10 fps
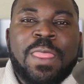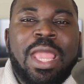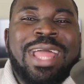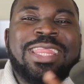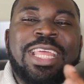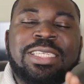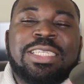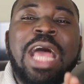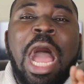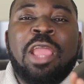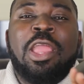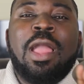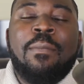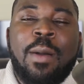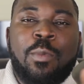And this is how you
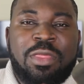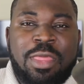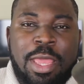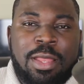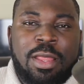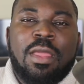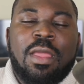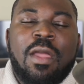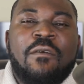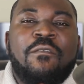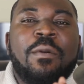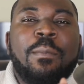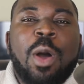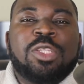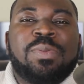come up with it. For
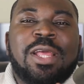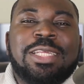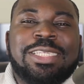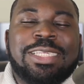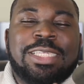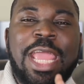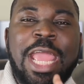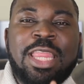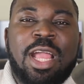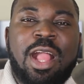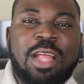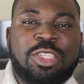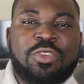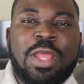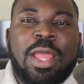most places in the
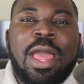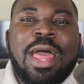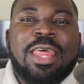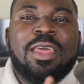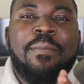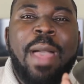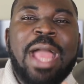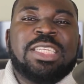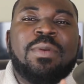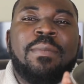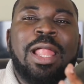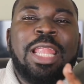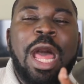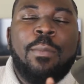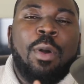country, the maximum
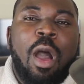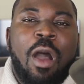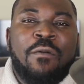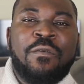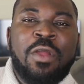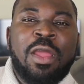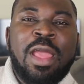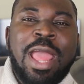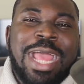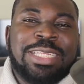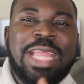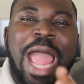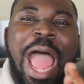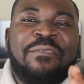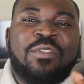allowable offer is
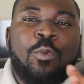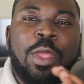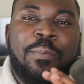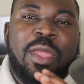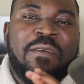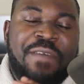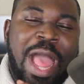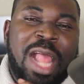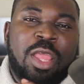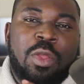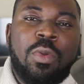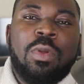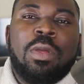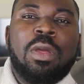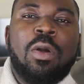the after repair value,
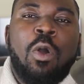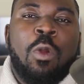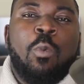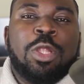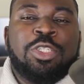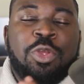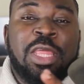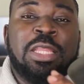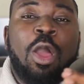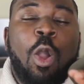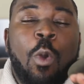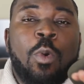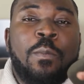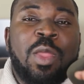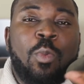or what you think the home
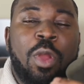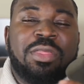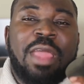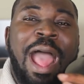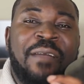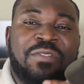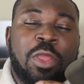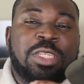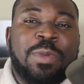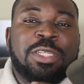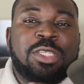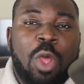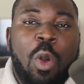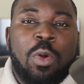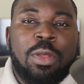will be worth after it's been
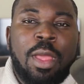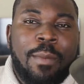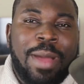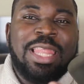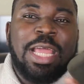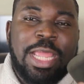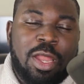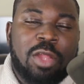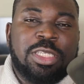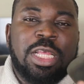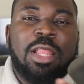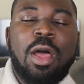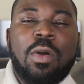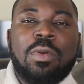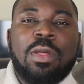sold by looking on
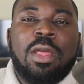Zillow,